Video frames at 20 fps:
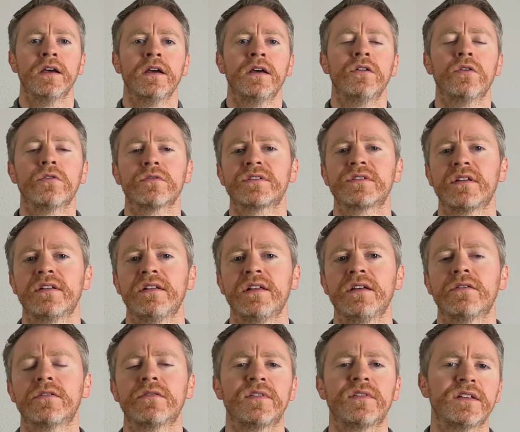Notice that
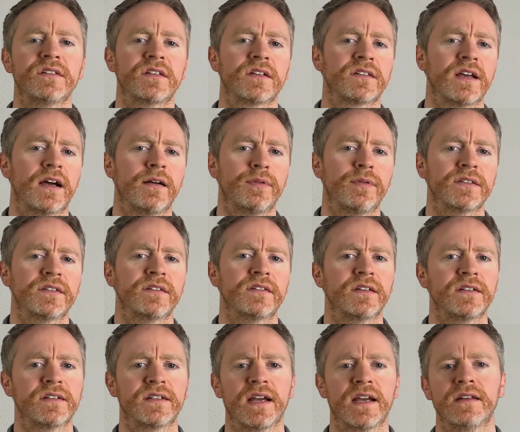neither of these examples is
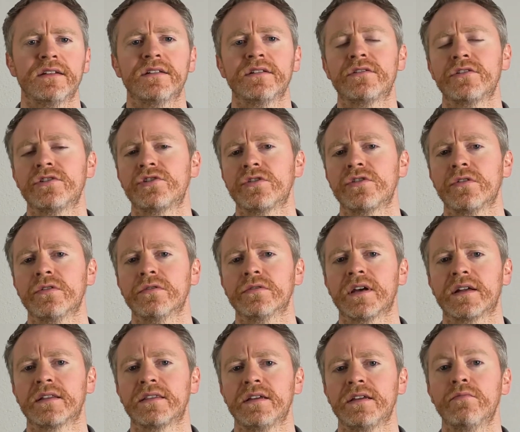intended to show
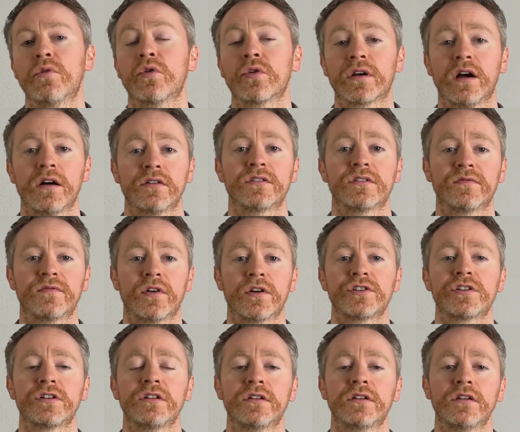that the more
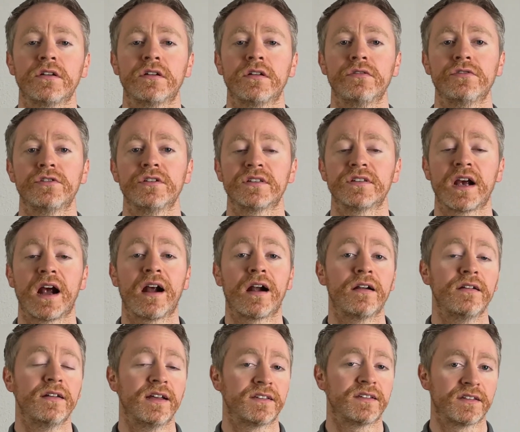controversial conclusions
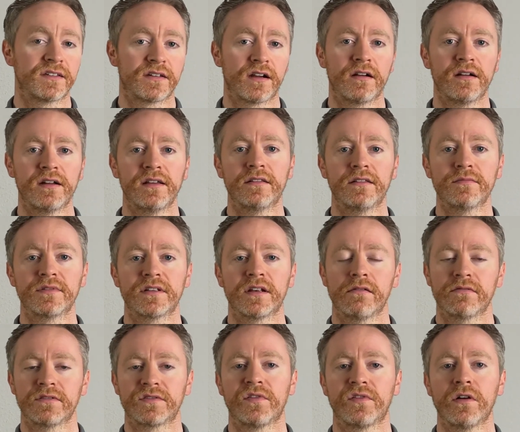are necessarily
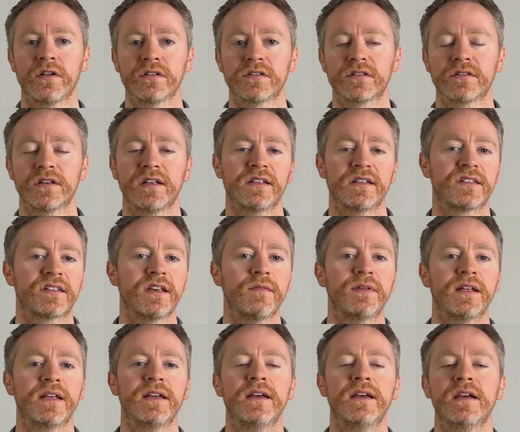themselves false. It is
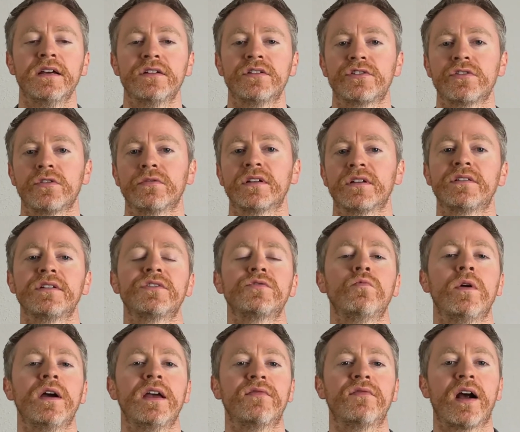simply to show that this
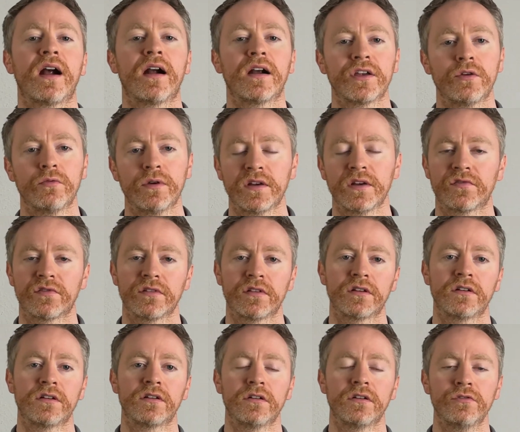way of arguing for the
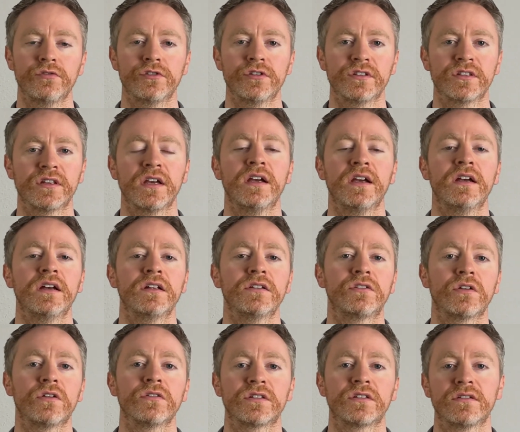conclusions
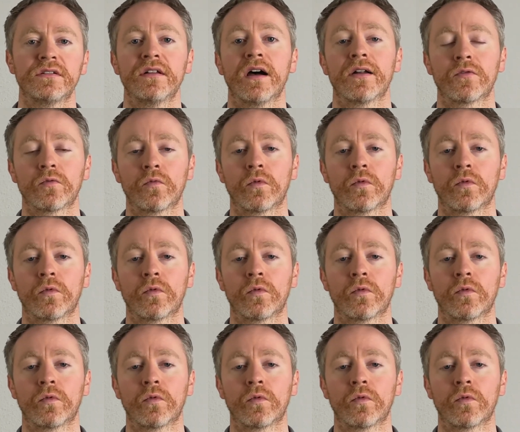does not